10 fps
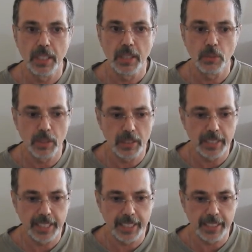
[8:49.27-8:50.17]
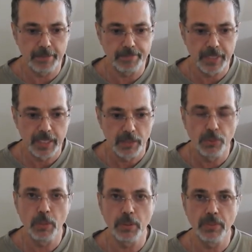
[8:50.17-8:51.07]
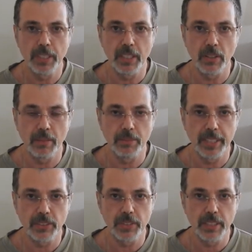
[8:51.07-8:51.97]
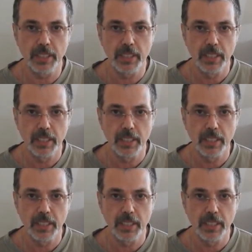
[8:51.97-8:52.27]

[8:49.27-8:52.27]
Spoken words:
where a former Vietnam veteran,